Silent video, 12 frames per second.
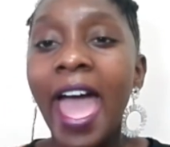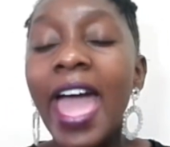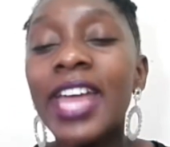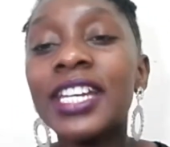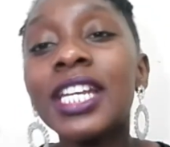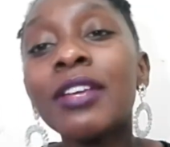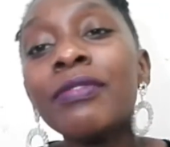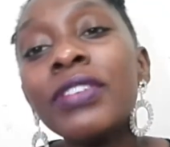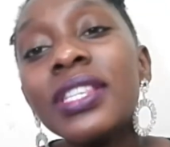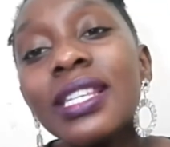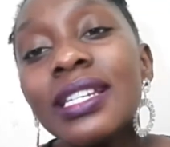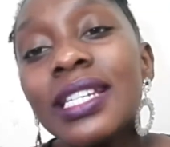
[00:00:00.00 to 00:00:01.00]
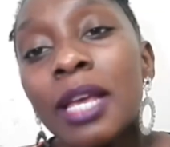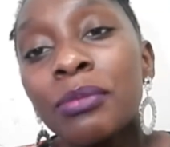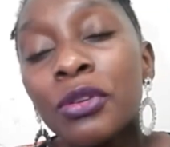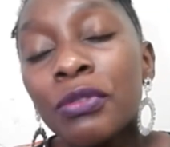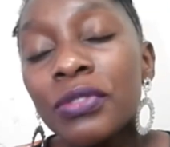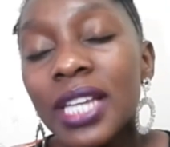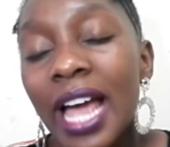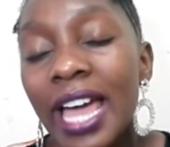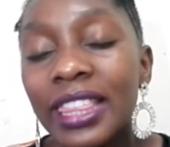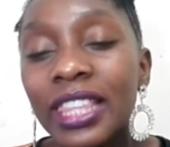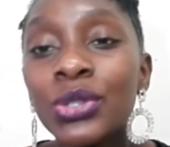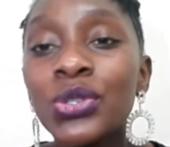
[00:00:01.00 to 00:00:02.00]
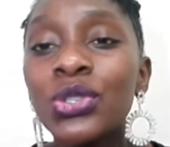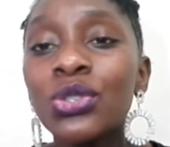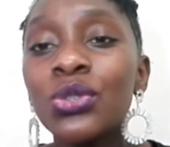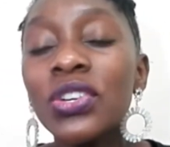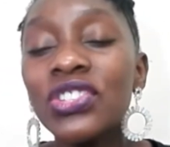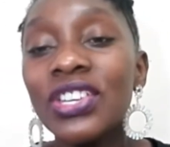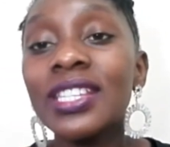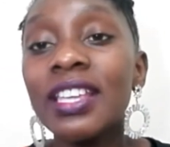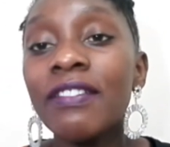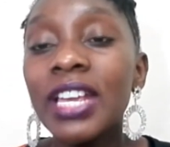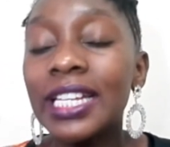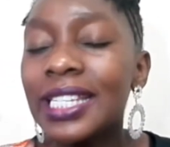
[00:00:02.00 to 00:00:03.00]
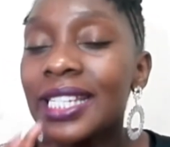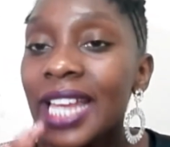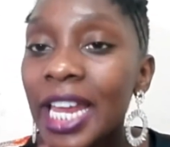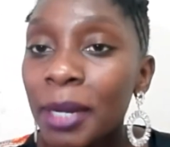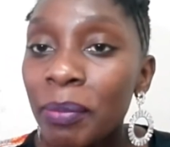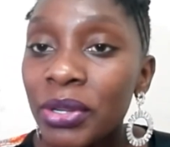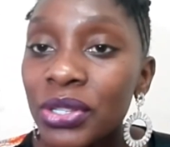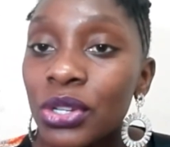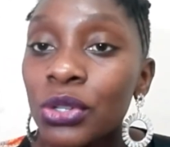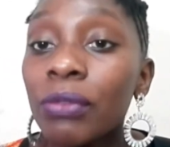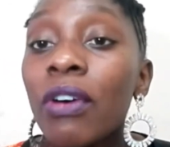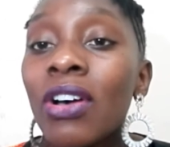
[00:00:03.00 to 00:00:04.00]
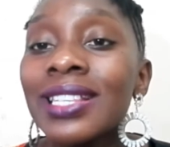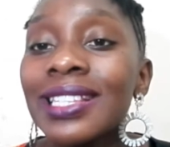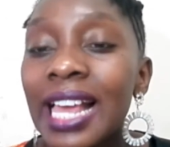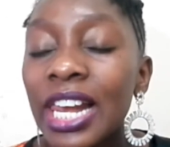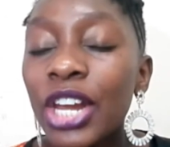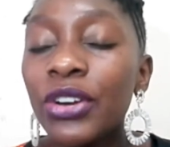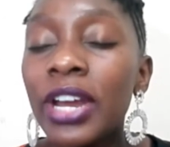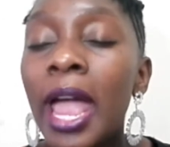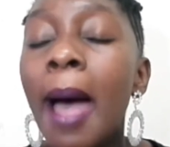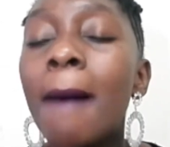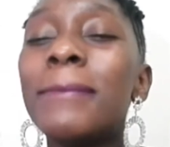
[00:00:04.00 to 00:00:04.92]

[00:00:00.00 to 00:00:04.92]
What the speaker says: And if it's in terms of tithe, it's not just giving 10% of our salary,